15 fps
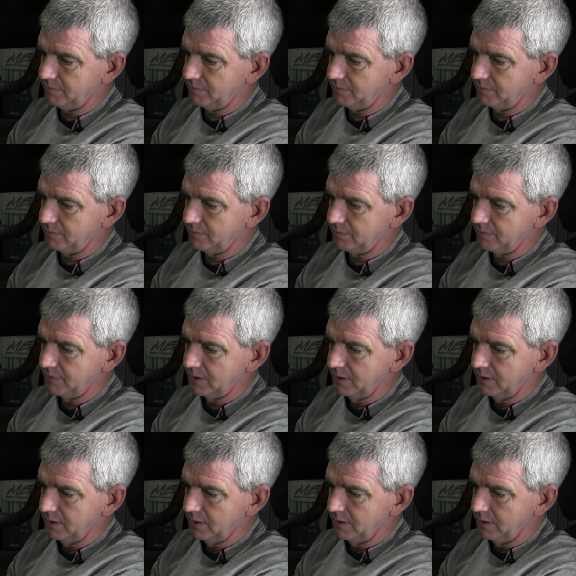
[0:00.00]

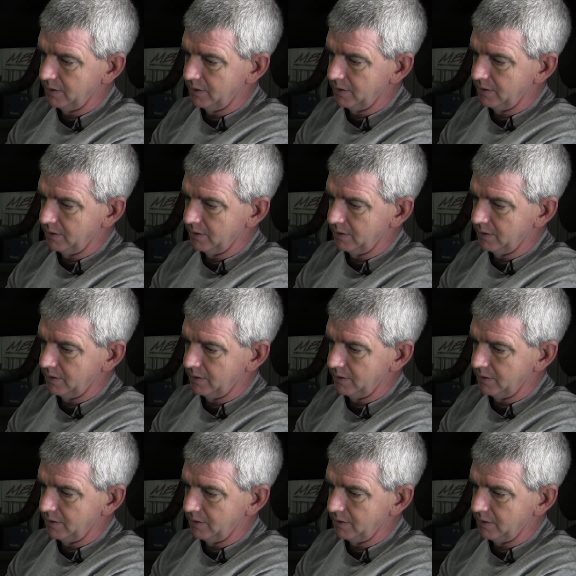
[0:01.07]

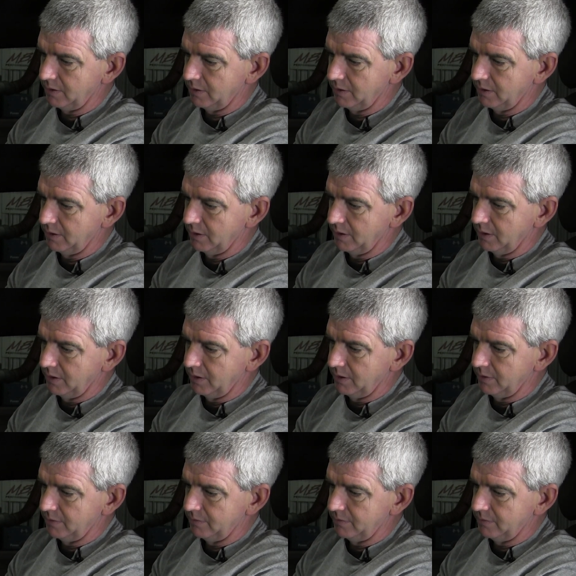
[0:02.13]
(silence)